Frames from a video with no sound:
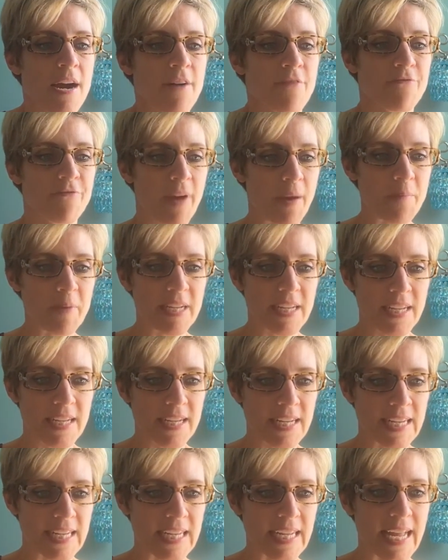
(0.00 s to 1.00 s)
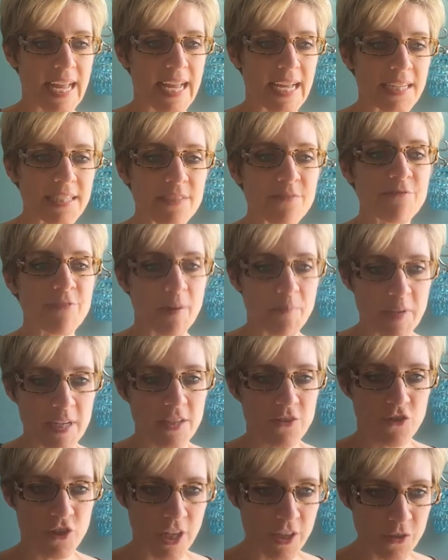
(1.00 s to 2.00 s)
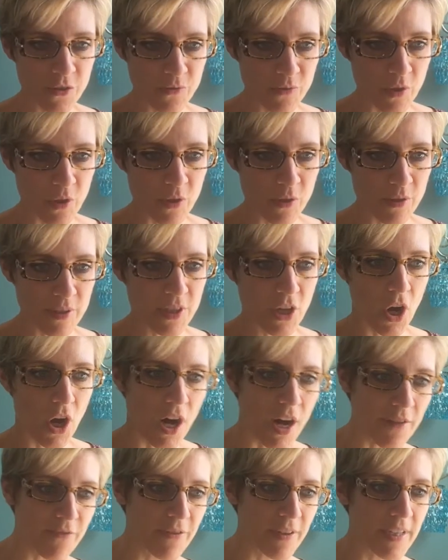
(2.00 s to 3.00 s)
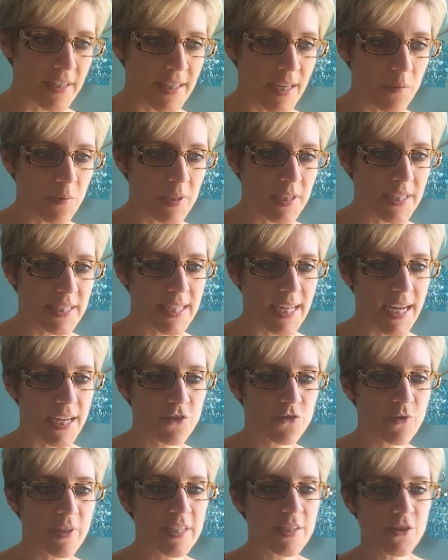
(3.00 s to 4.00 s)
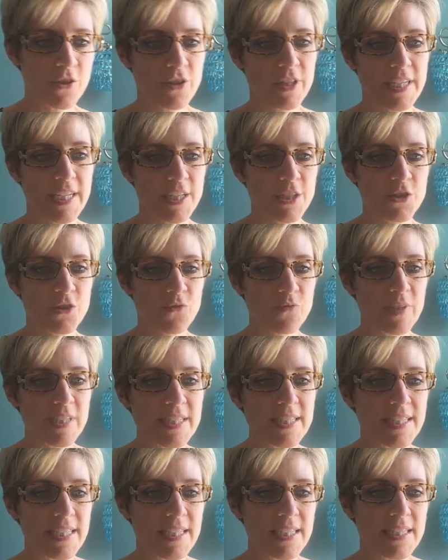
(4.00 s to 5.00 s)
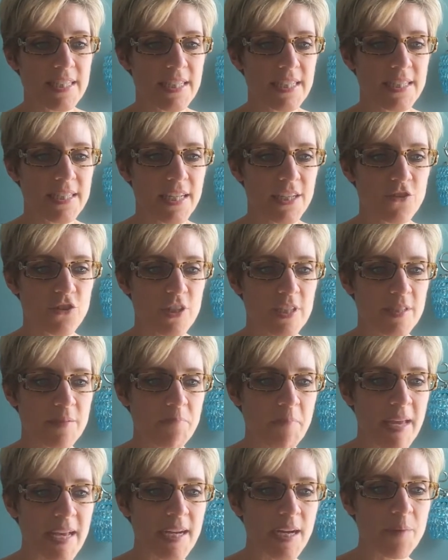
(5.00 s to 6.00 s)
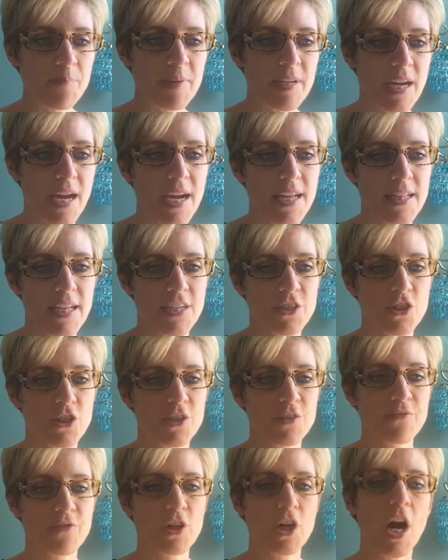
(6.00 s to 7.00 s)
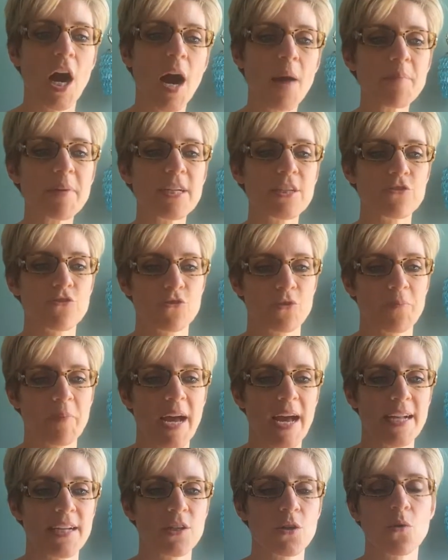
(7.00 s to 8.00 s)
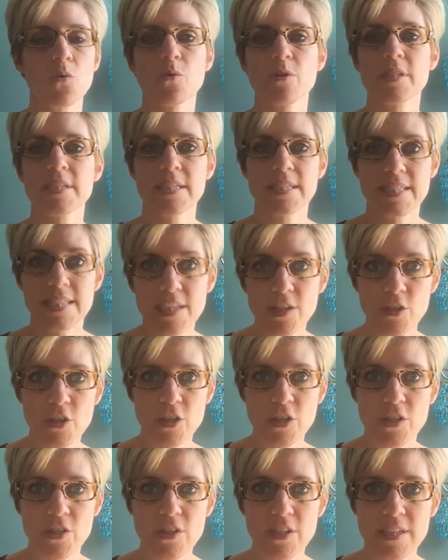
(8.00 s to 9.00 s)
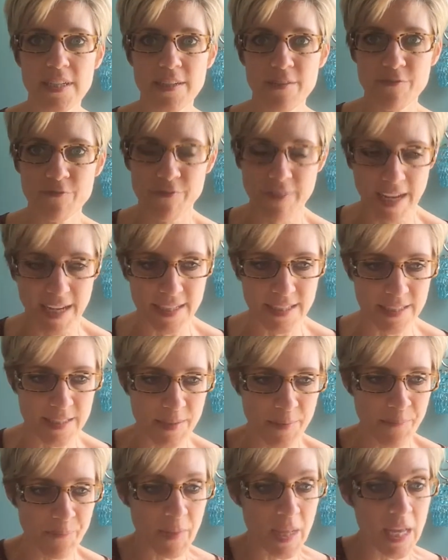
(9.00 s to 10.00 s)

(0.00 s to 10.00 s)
femininity and in feminine gender roles. Often they will exaggerate certain characteristics such as makeup and eyelashes for comic, dramatic, or satirical effect.